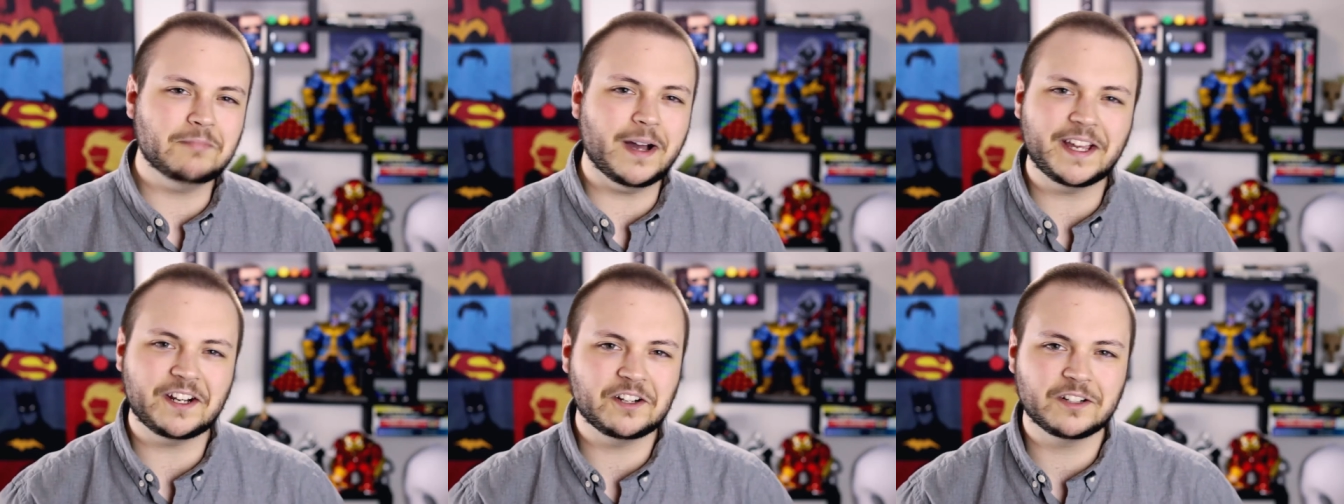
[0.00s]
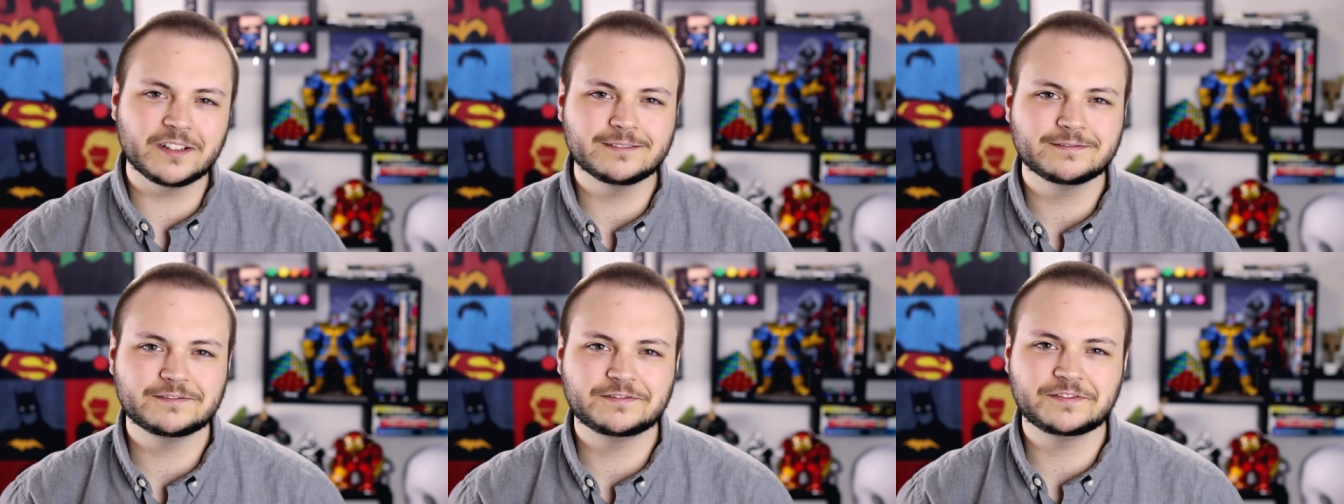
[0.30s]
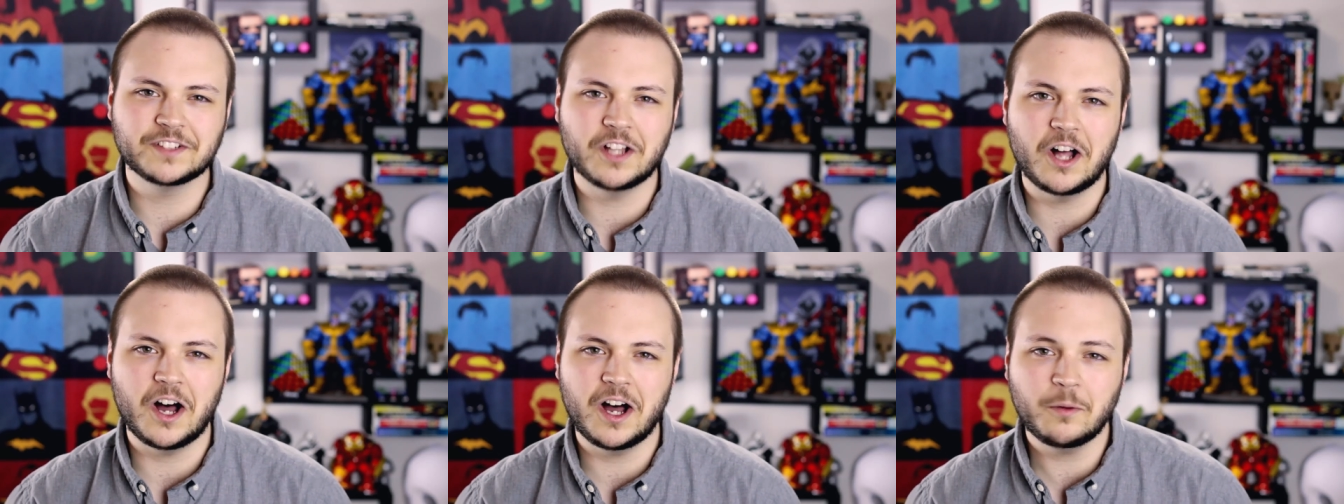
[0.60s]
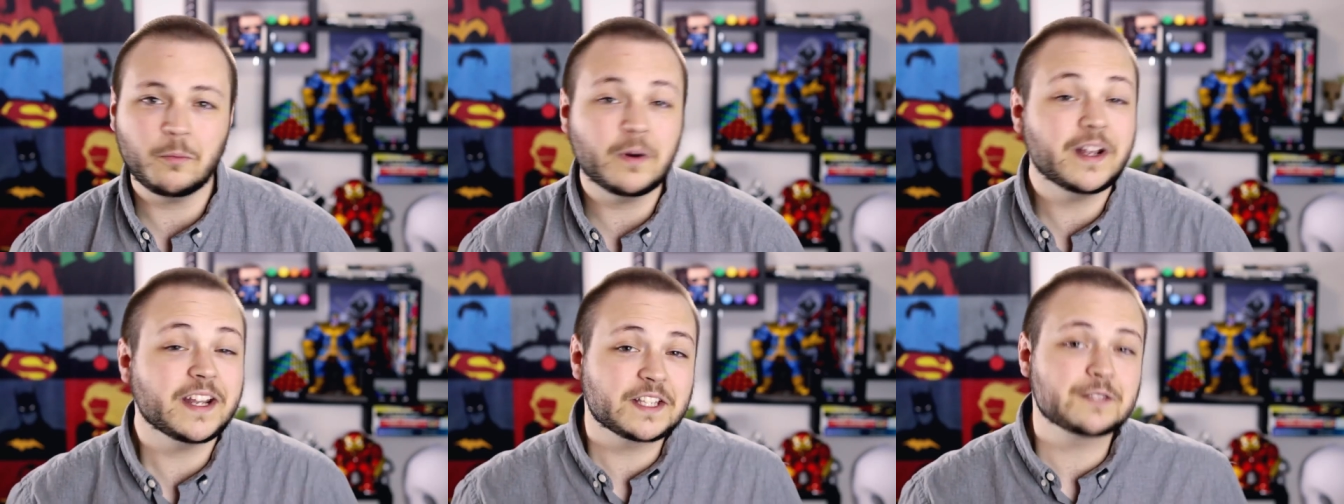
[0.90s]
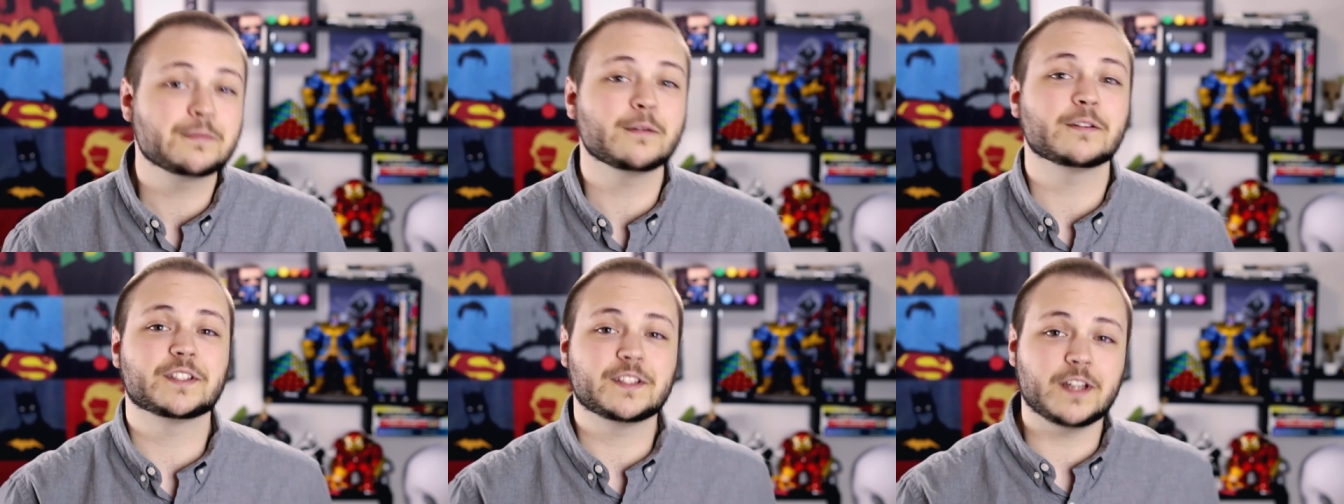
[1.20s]
minor flaw. When
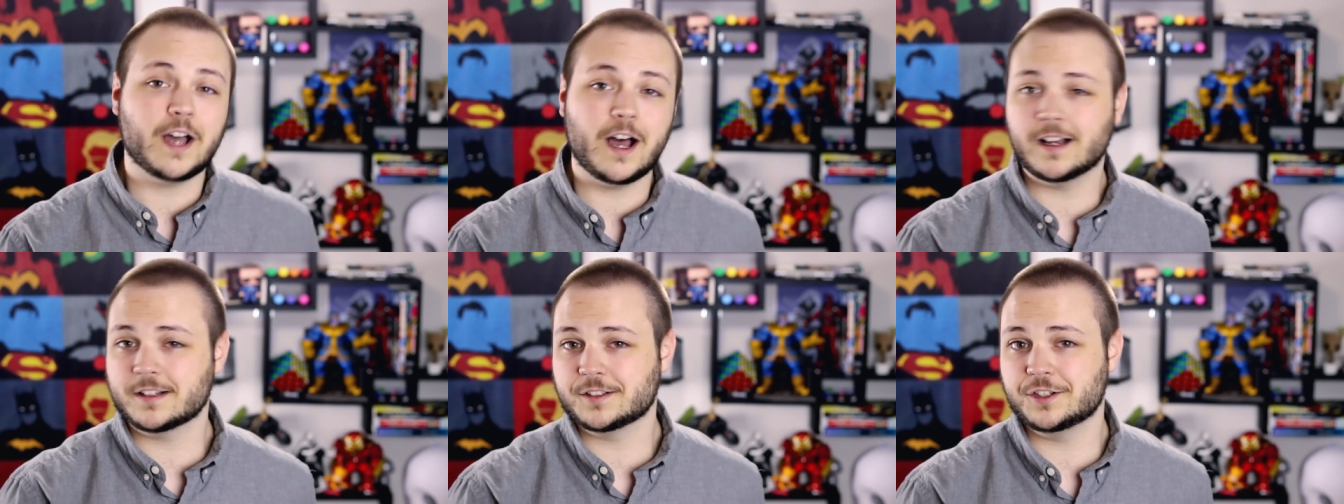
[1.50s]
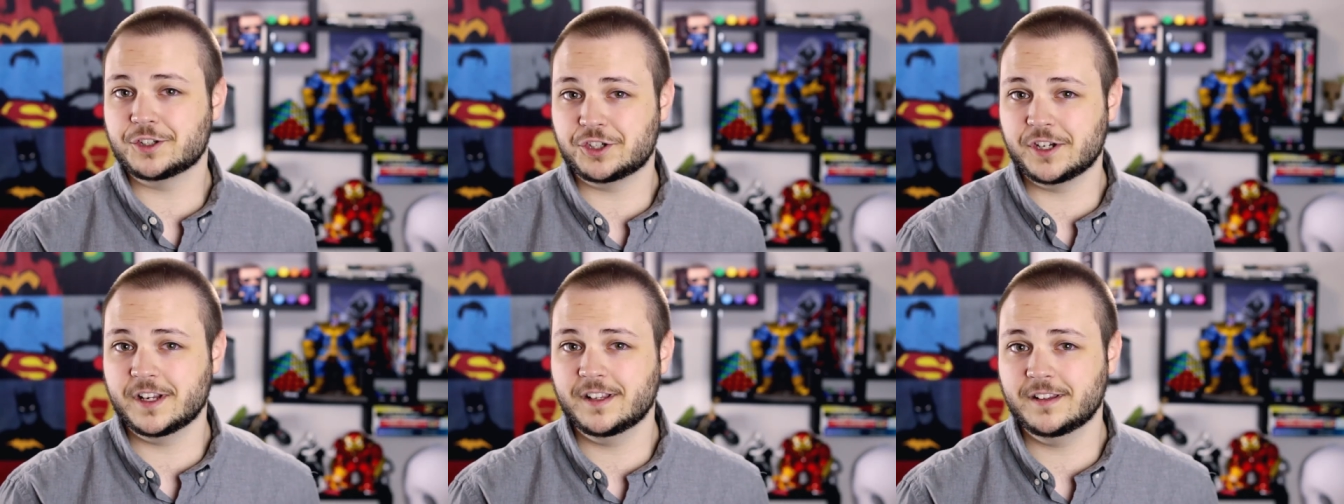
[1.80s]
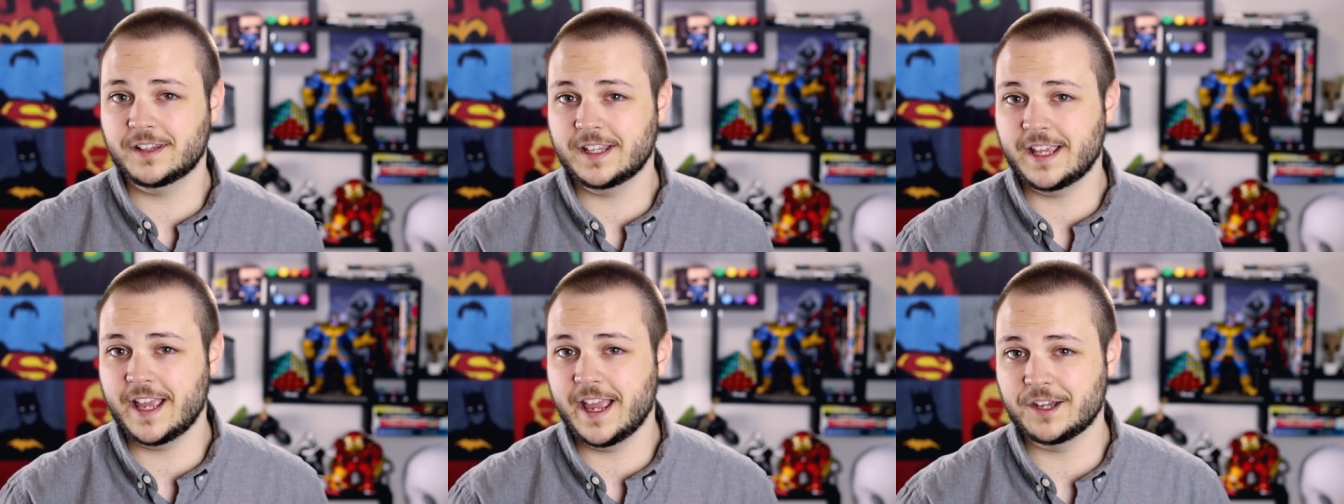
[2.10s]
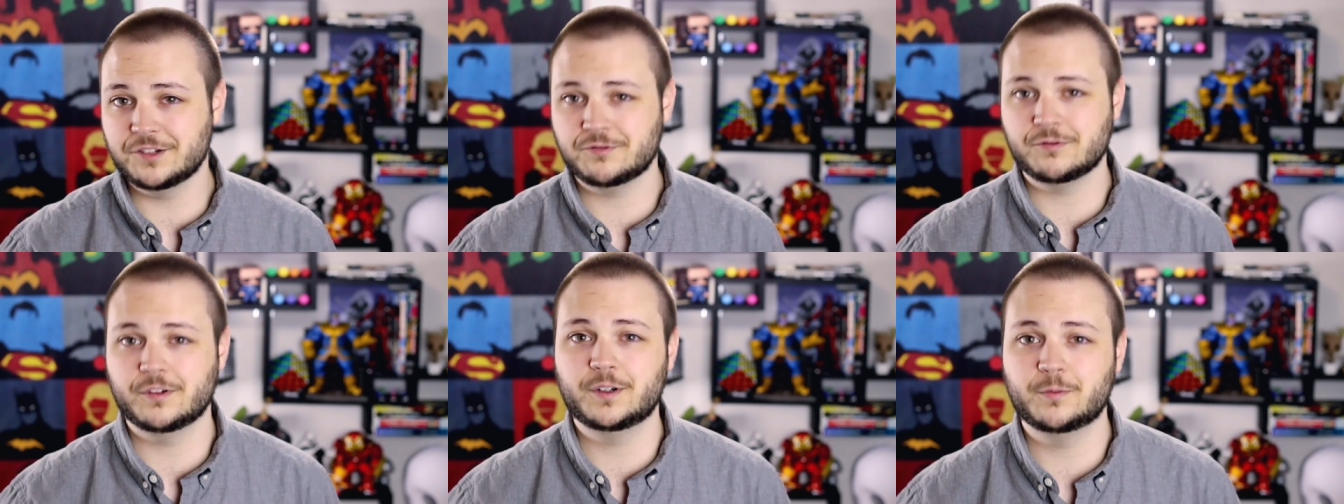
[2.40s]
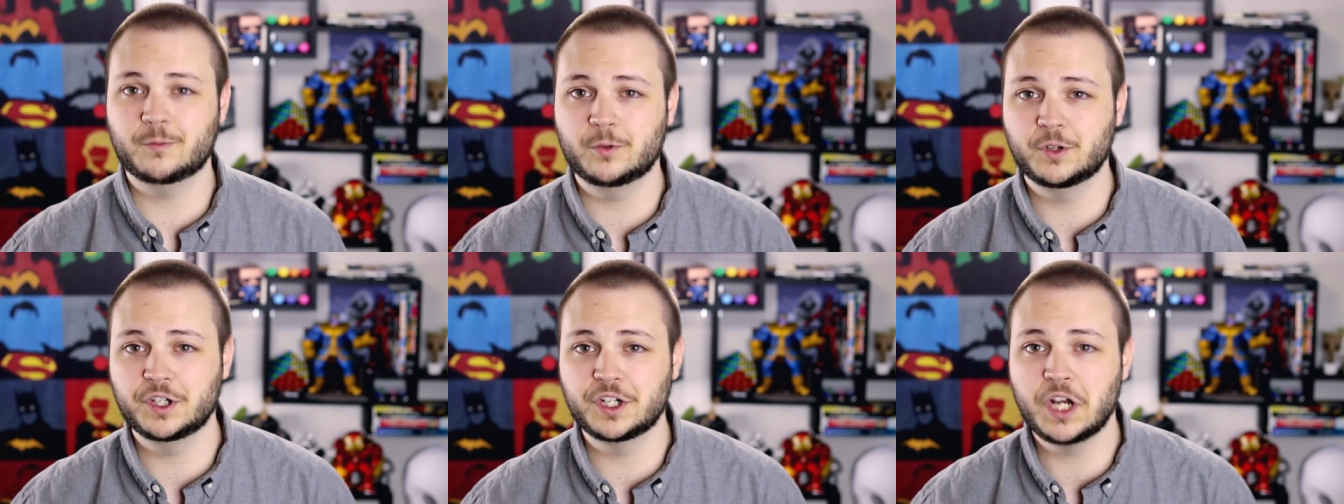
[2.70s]
exposed to oxygen, the
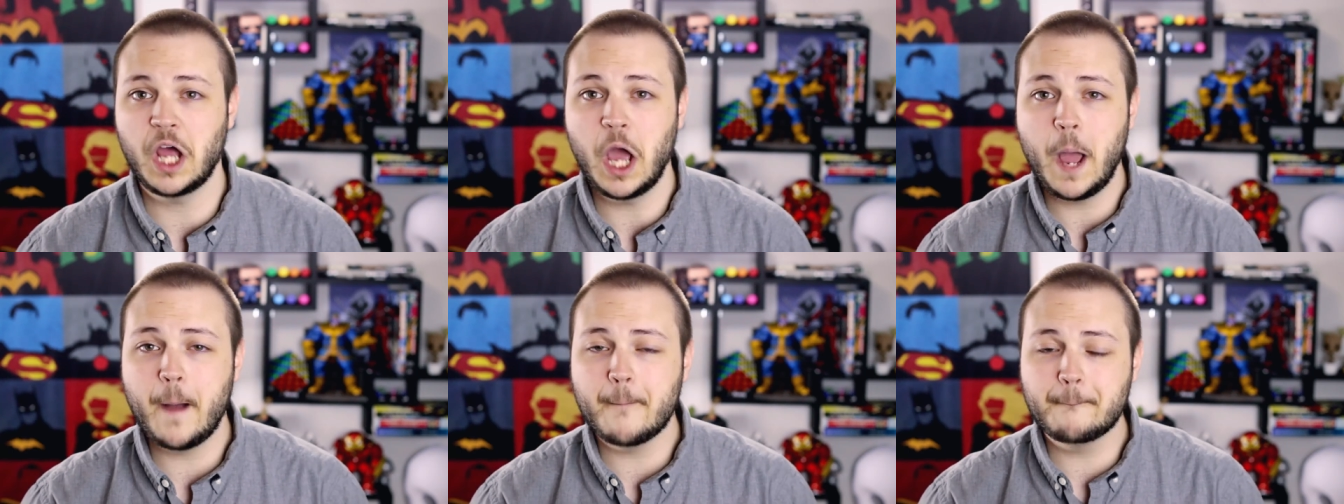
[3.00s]
android would